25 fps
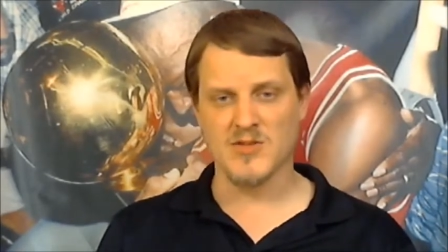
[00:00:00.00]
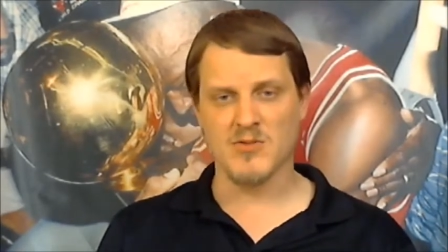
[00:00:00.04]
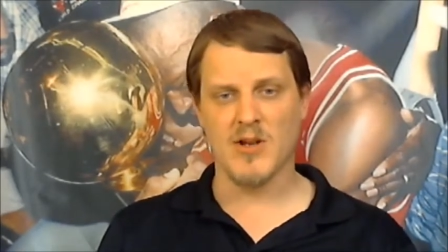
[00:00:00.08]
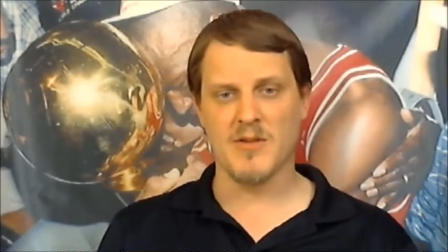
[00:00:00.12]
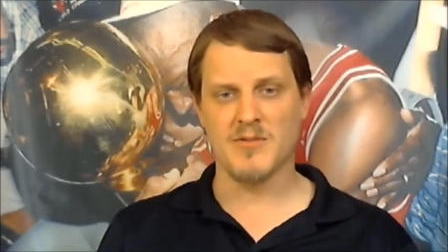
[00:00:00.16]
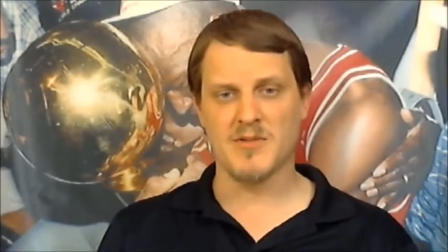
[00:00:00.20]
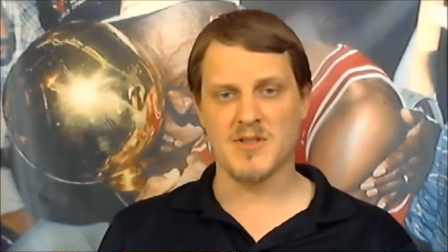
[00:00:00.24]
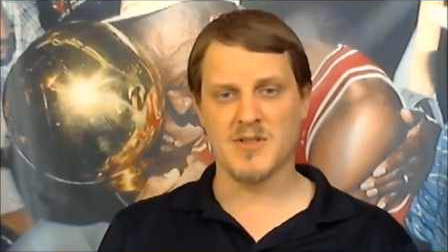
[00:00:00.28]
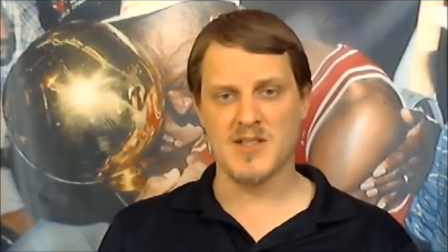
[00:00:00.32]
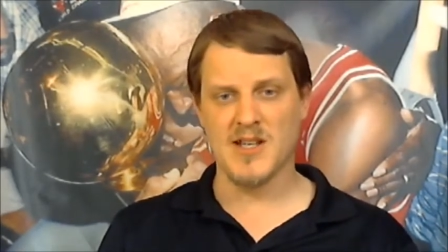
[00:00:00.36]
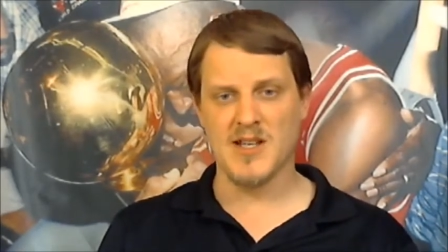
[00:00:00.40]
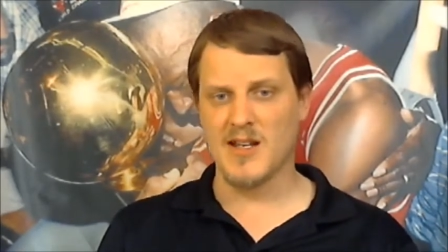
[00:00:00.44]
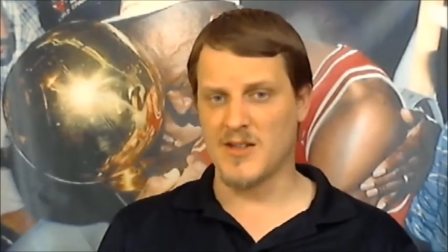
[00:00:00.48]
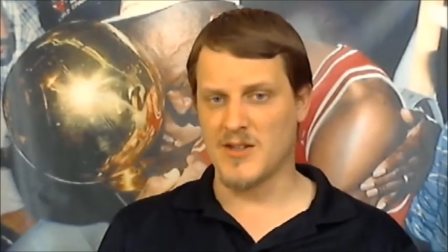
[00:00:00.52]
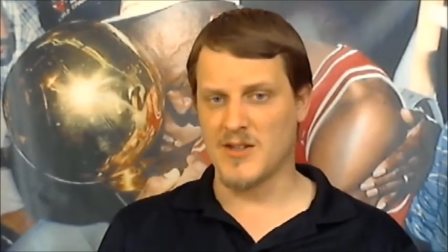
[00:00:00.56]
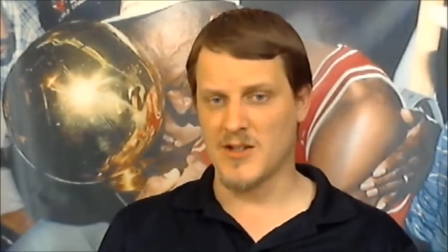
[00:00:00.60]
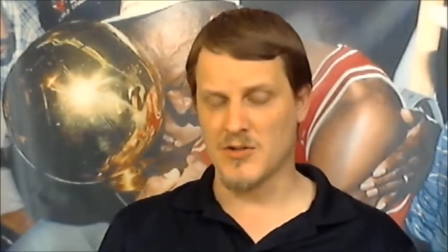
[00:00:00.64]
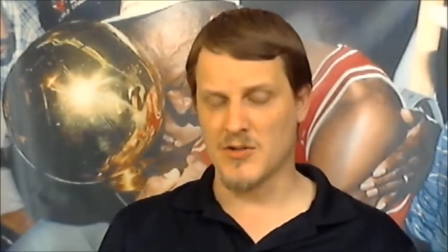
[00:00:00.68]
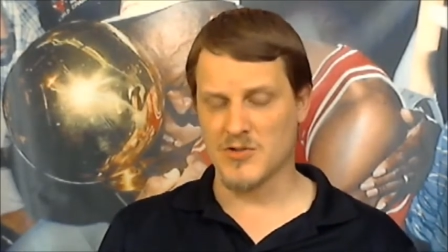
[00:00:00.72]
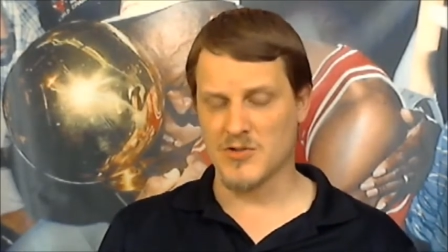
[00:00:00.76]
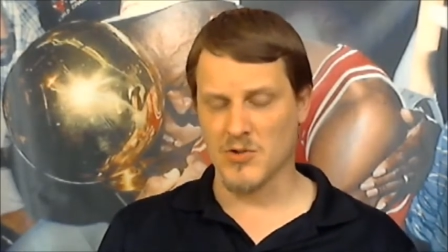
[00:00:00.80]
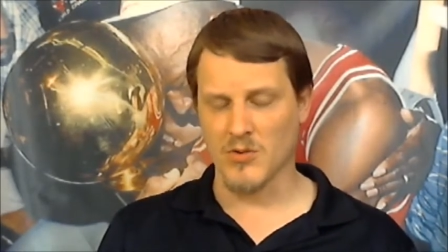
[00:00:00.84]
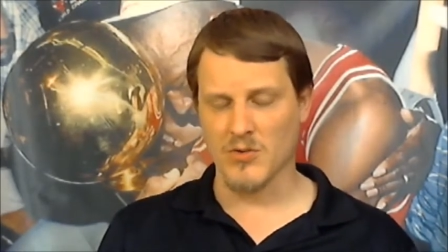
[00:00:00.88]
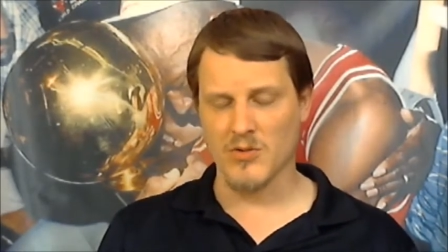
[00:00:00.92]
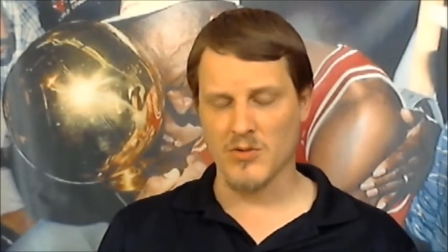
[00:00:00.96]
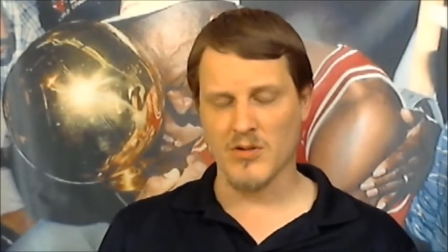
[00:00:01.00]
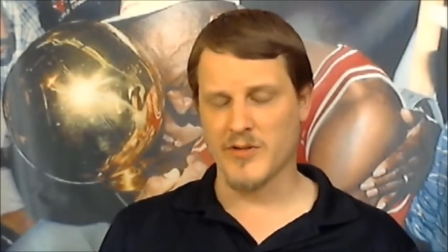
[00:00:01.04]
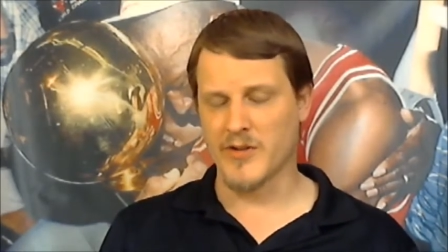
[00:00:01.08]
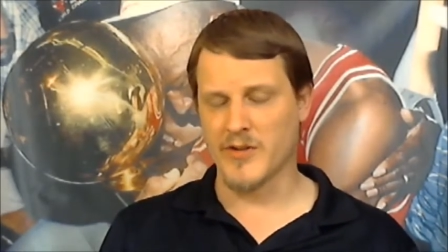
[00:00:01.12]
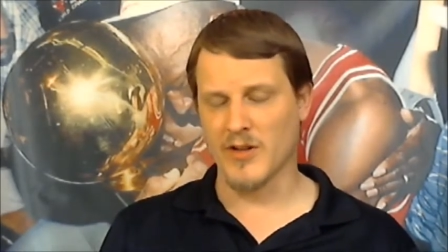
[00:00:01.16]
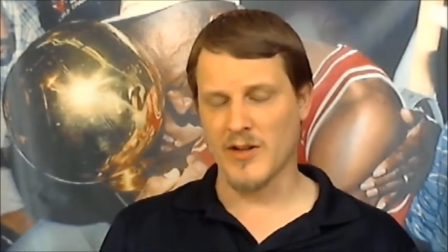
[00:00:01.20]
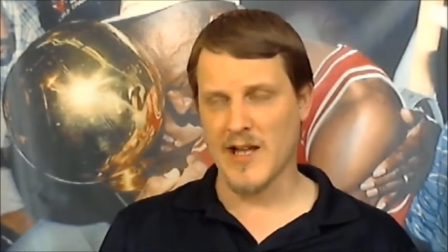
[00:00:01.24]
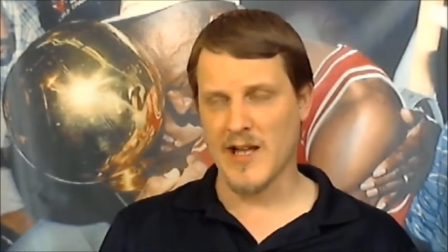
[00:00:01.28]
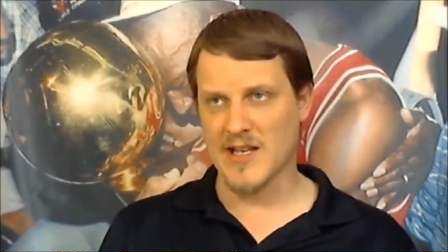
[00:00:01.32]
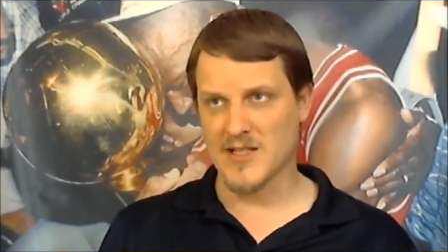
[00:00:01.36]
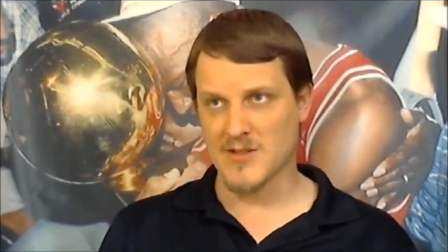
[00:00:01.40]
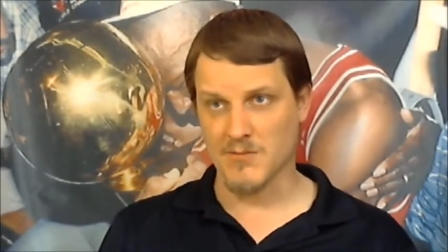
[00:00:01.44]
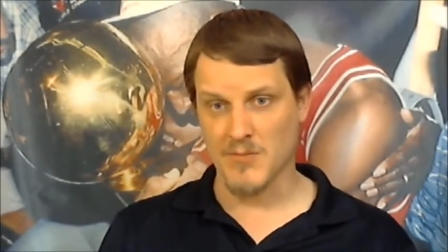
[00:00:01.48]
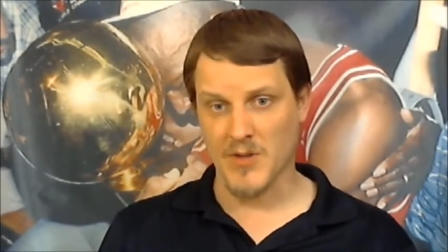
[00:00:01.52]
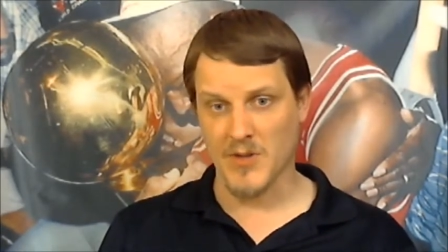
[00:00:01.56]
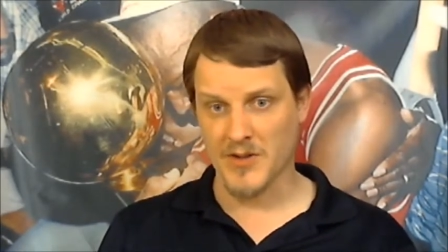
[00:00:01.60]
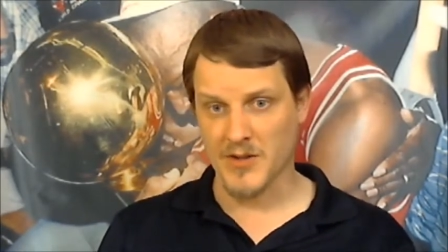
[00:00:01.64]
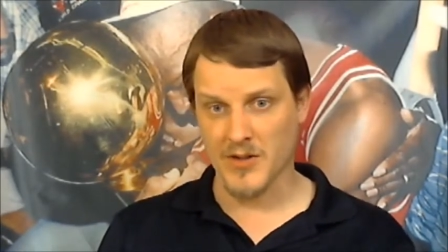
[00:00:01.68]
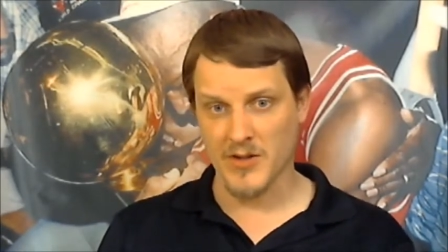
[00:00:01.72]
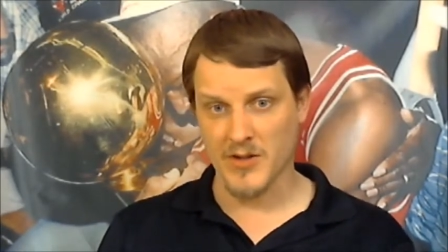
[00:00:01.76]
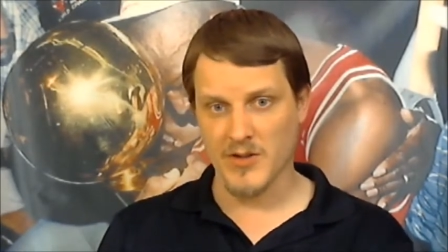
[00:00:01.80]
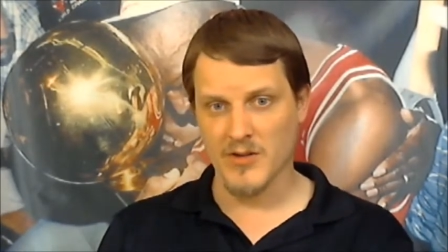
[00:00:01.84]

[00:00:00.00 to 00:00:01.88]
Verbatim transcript: what I was saying there the last month